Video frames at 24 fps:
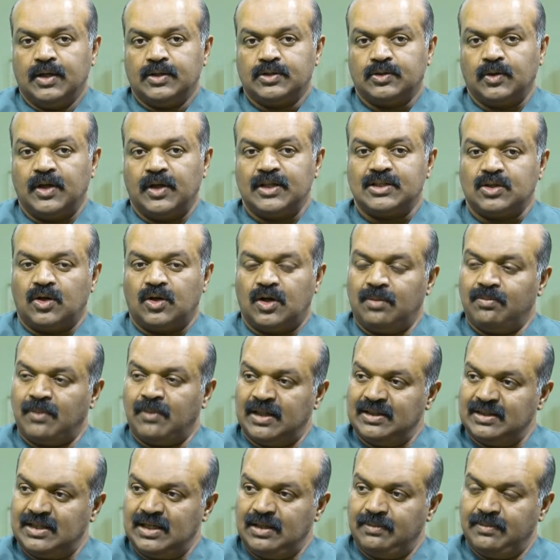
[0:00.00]
So it's on a
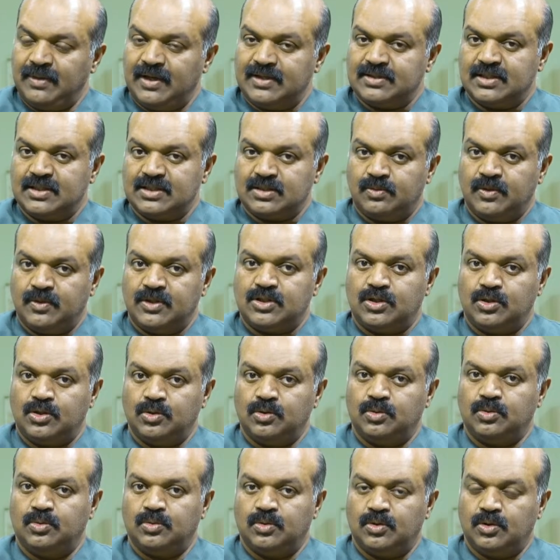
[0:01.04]
monthly basis which
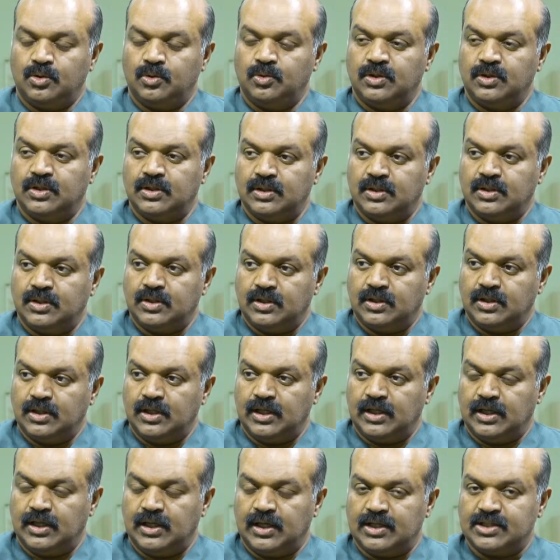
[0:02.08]
you do
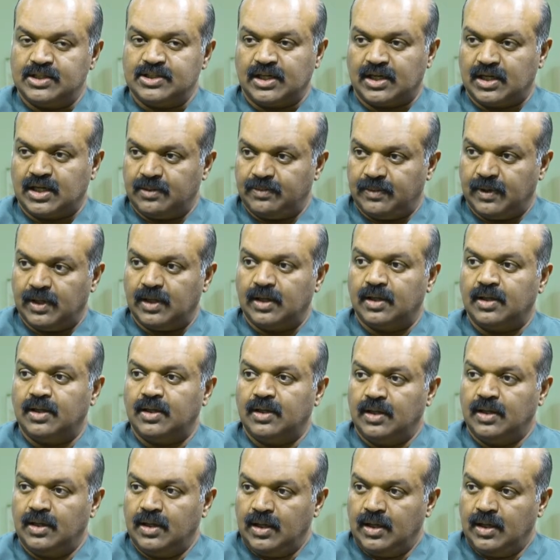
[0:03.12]
the checkup, and